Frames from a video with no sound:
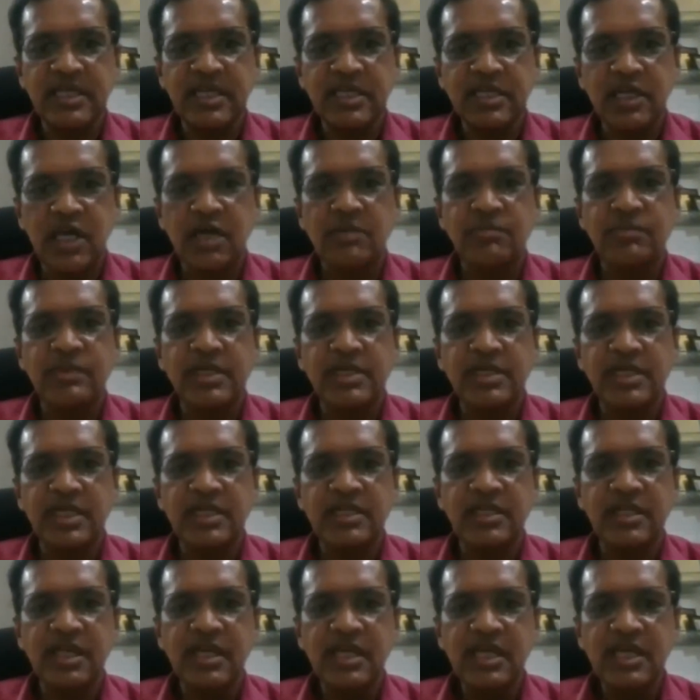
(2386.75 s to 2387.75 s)
incorporated
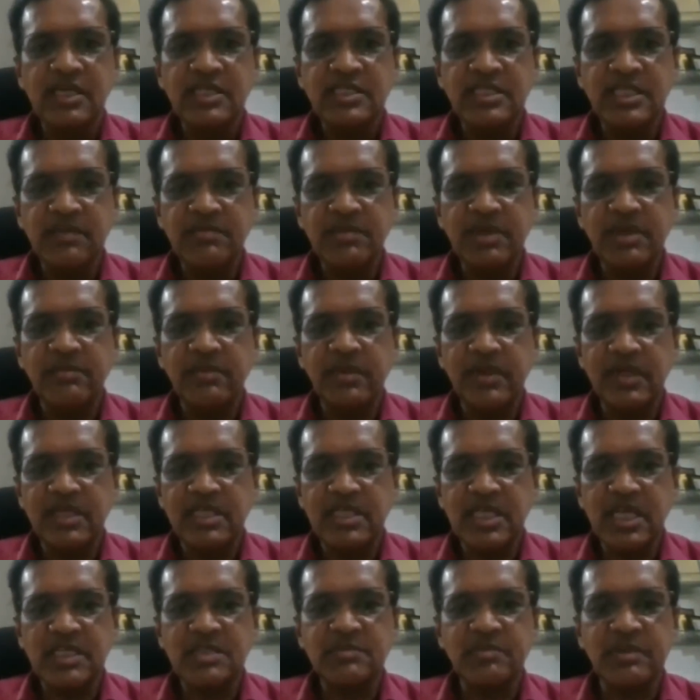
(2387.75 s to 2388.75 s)
in
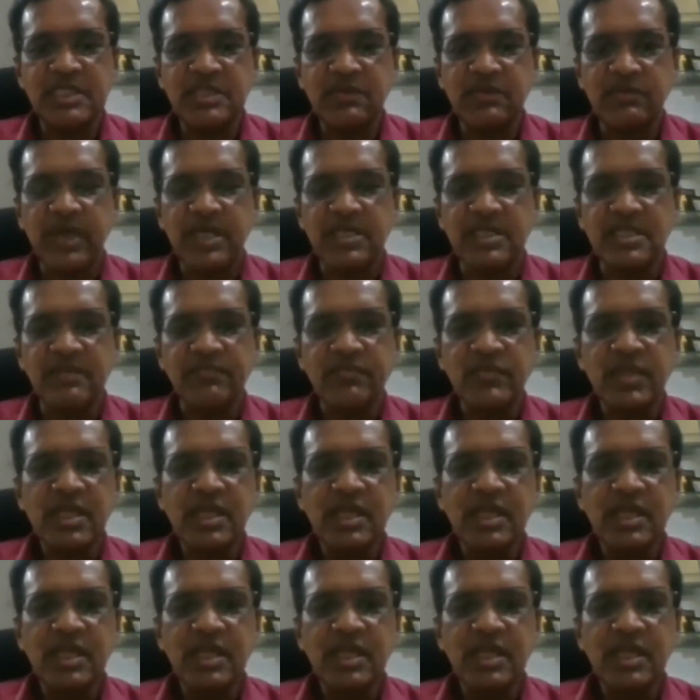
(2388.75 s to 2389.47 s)
CPWD specification.